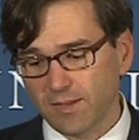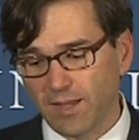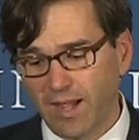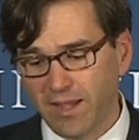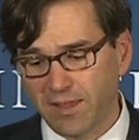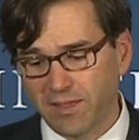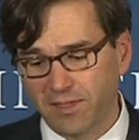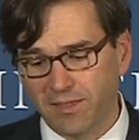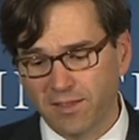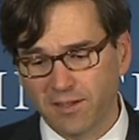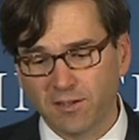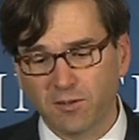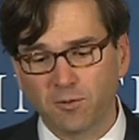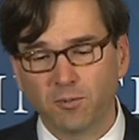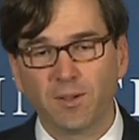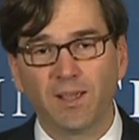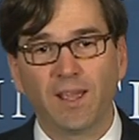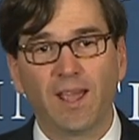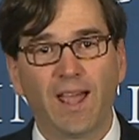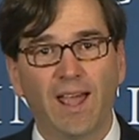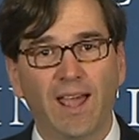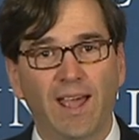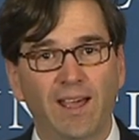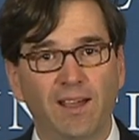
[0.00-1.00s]
I think we
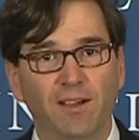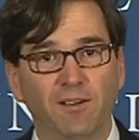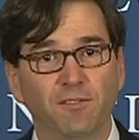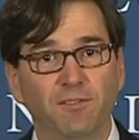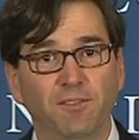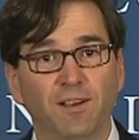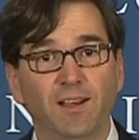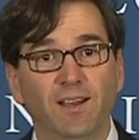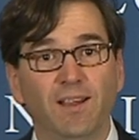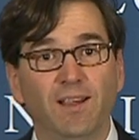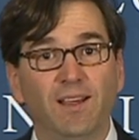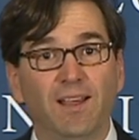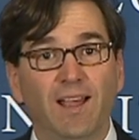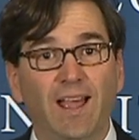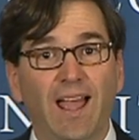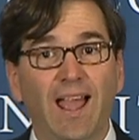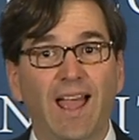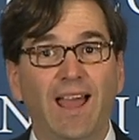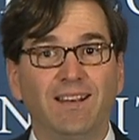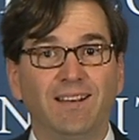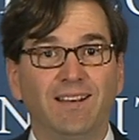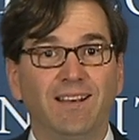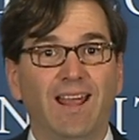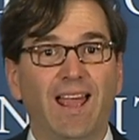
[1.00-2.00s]
have,
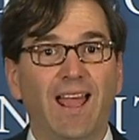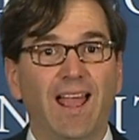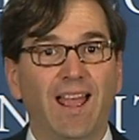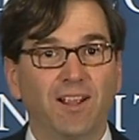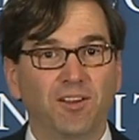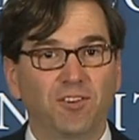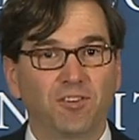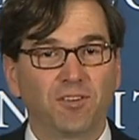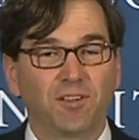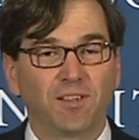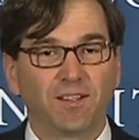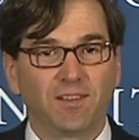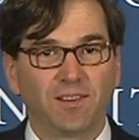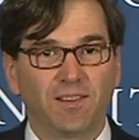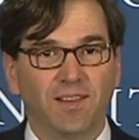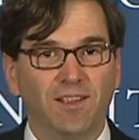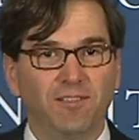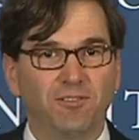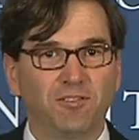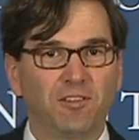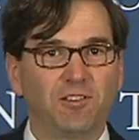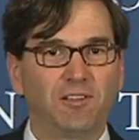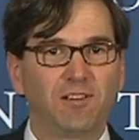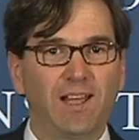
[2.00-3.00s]
at an aggregate
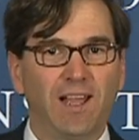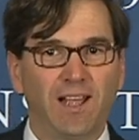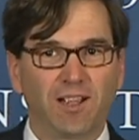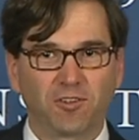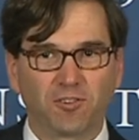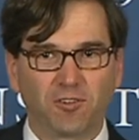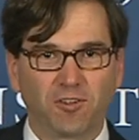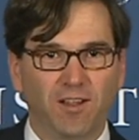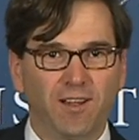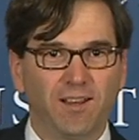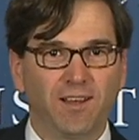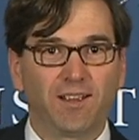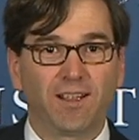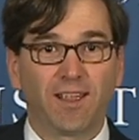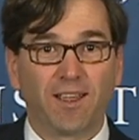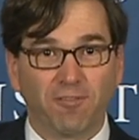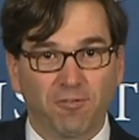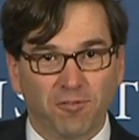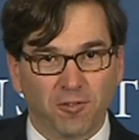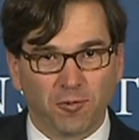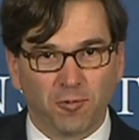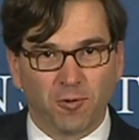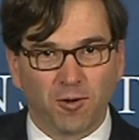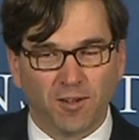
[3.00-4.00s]
level, aggregating
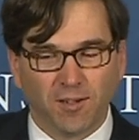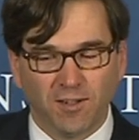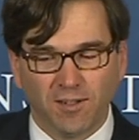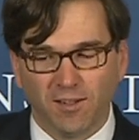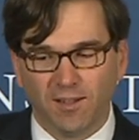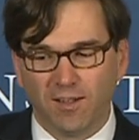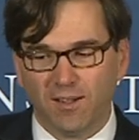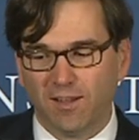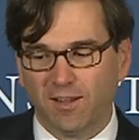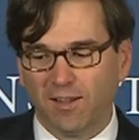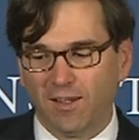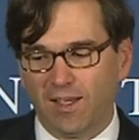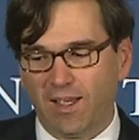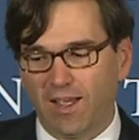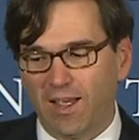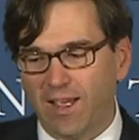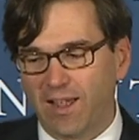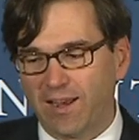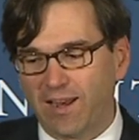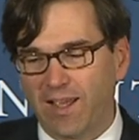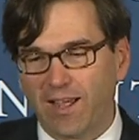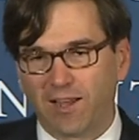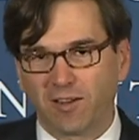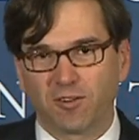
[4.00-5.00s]
everyone
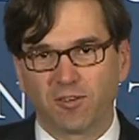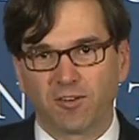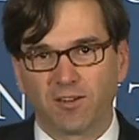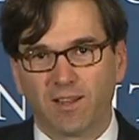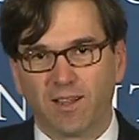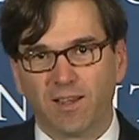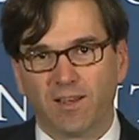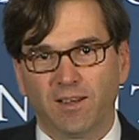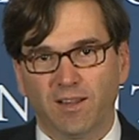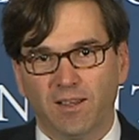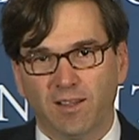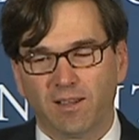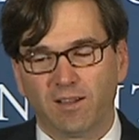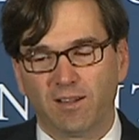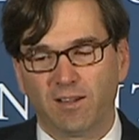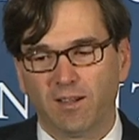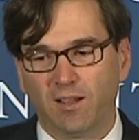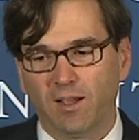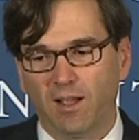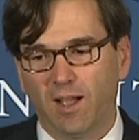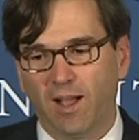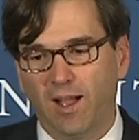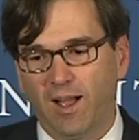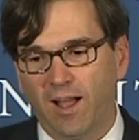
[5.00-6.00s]
and
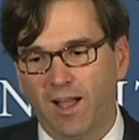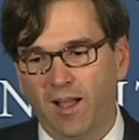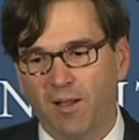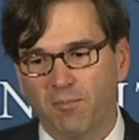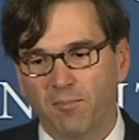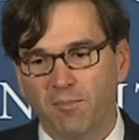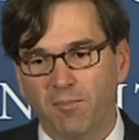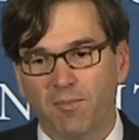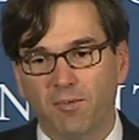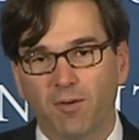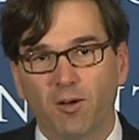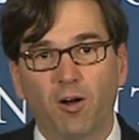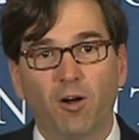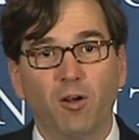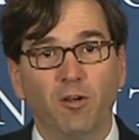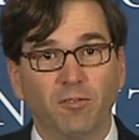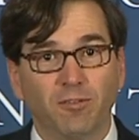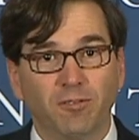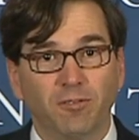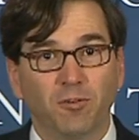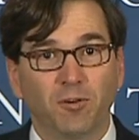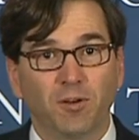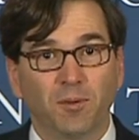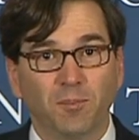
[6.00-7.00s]
aggregating all
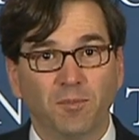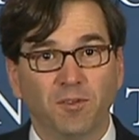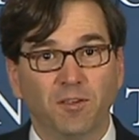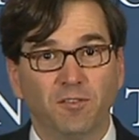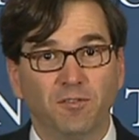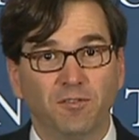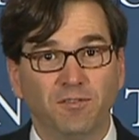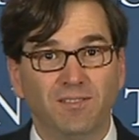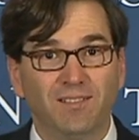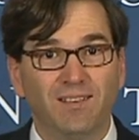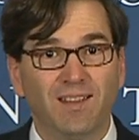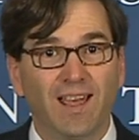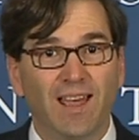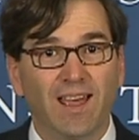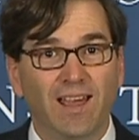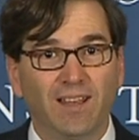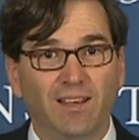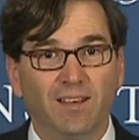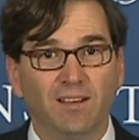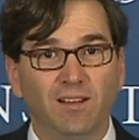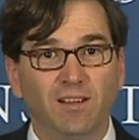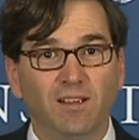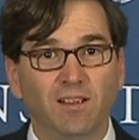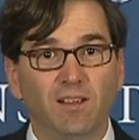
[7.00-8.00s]
forms of
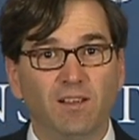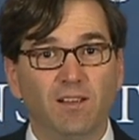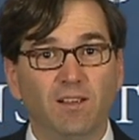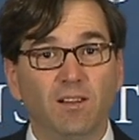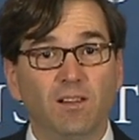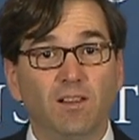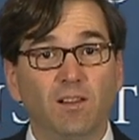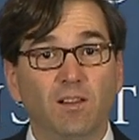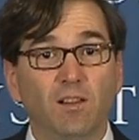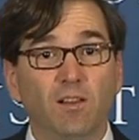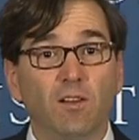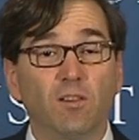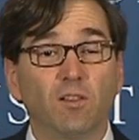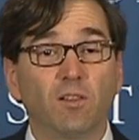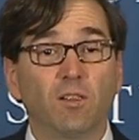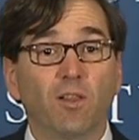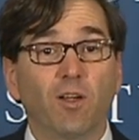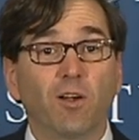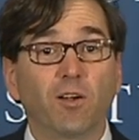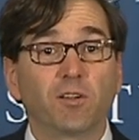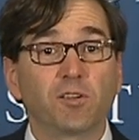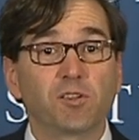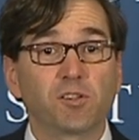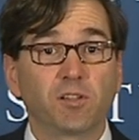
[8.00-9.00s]
debt,
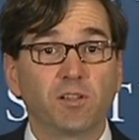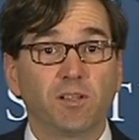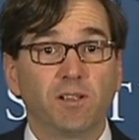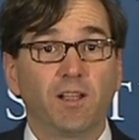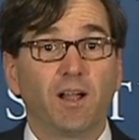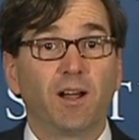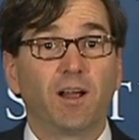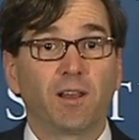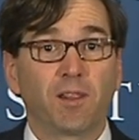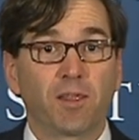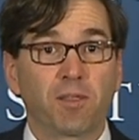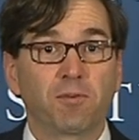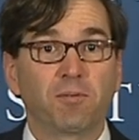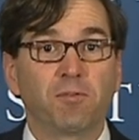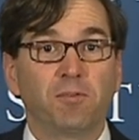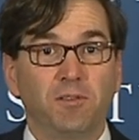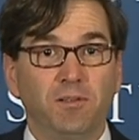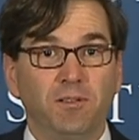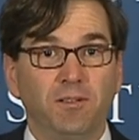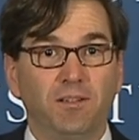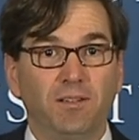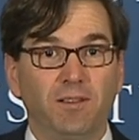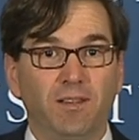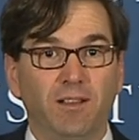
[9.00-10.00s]
largely gone through
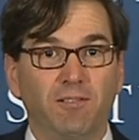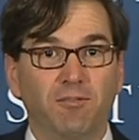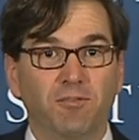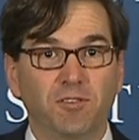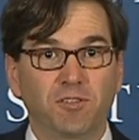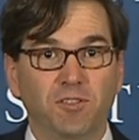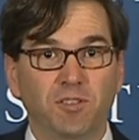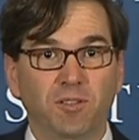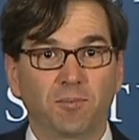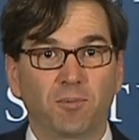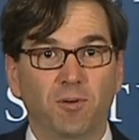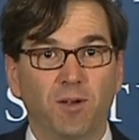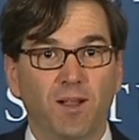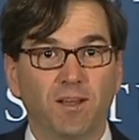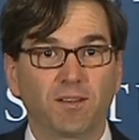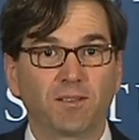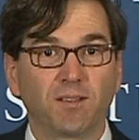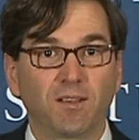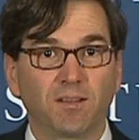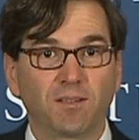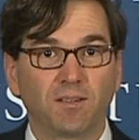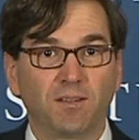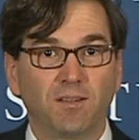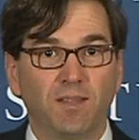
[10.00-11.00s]
the deleveraging
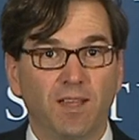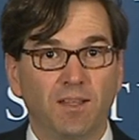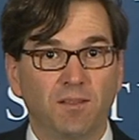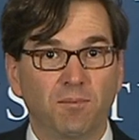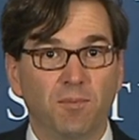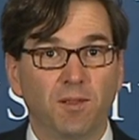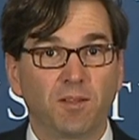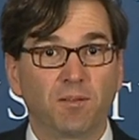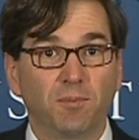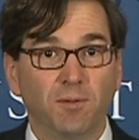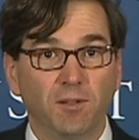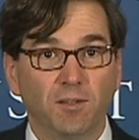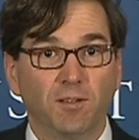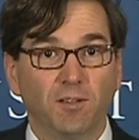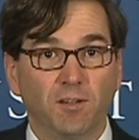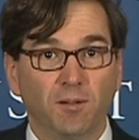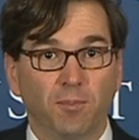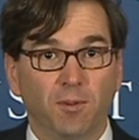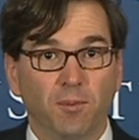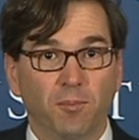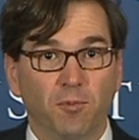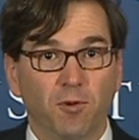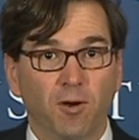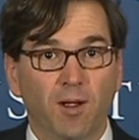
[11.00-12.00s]
process, and that makes me a little
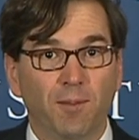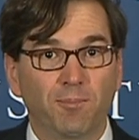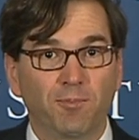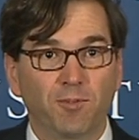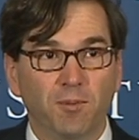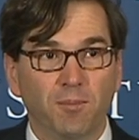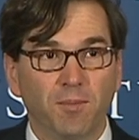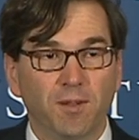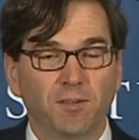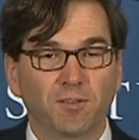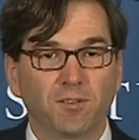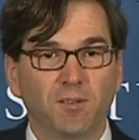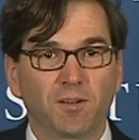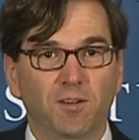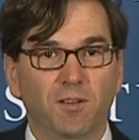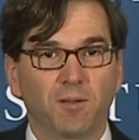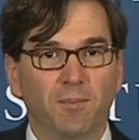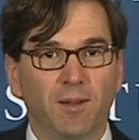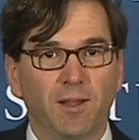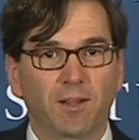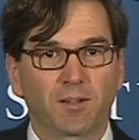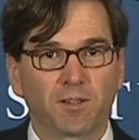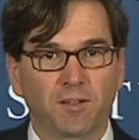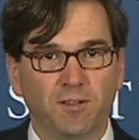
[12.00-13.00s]
bit more optimistic
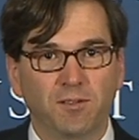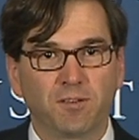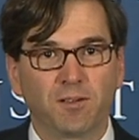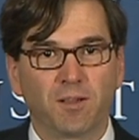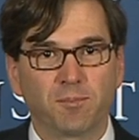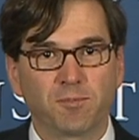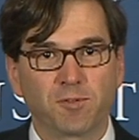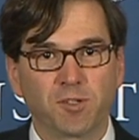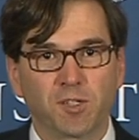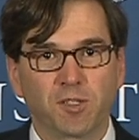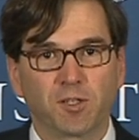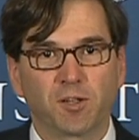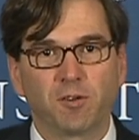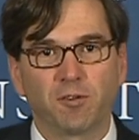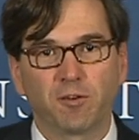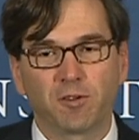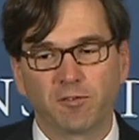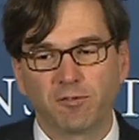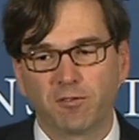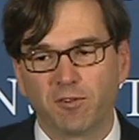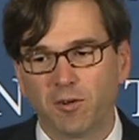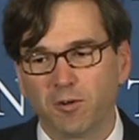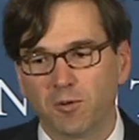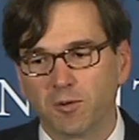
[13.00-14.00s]
about consumption going
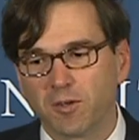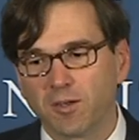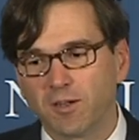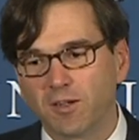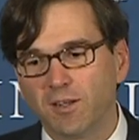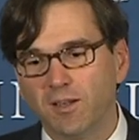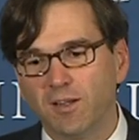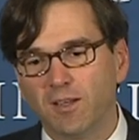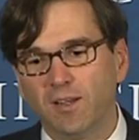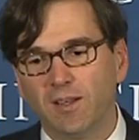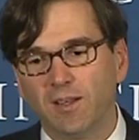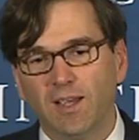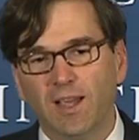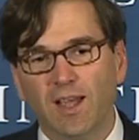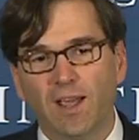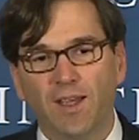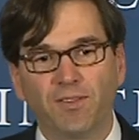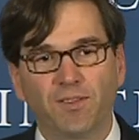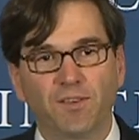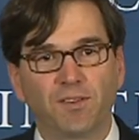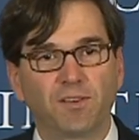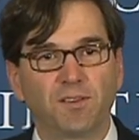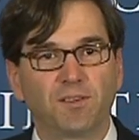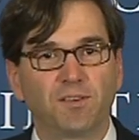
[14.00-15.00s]
forward
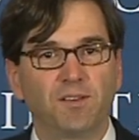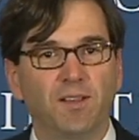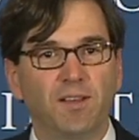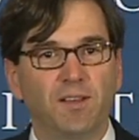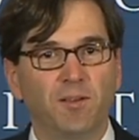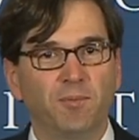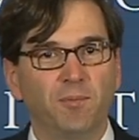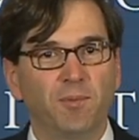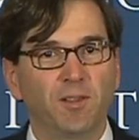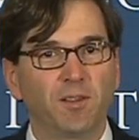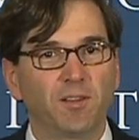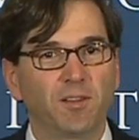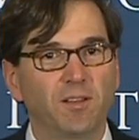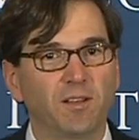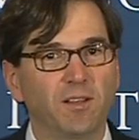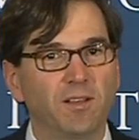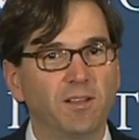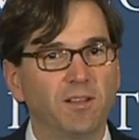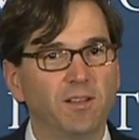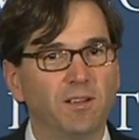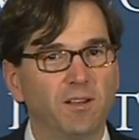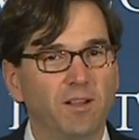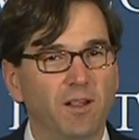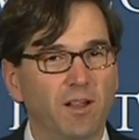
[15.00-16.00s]
and the sustainability
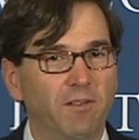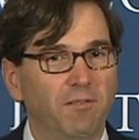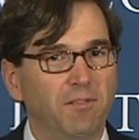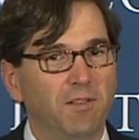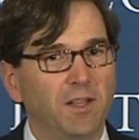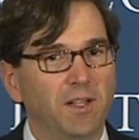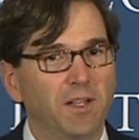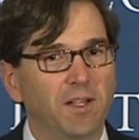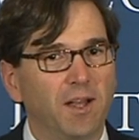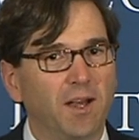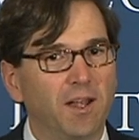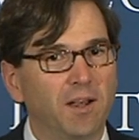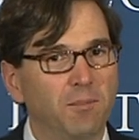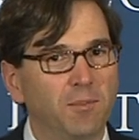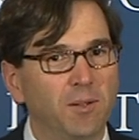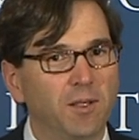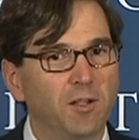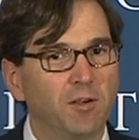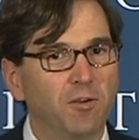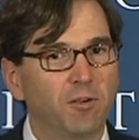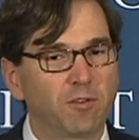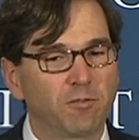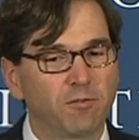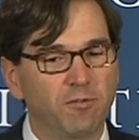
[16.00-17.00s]
of the economy
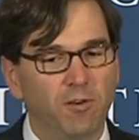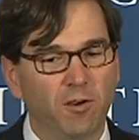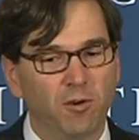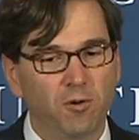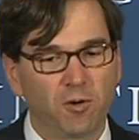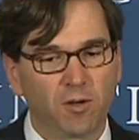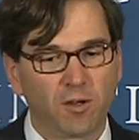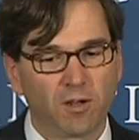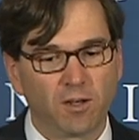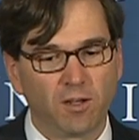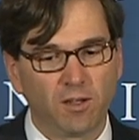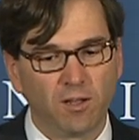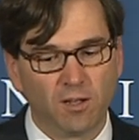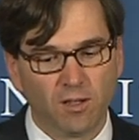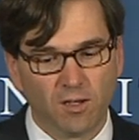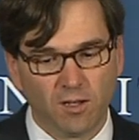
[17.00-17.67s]
going forward.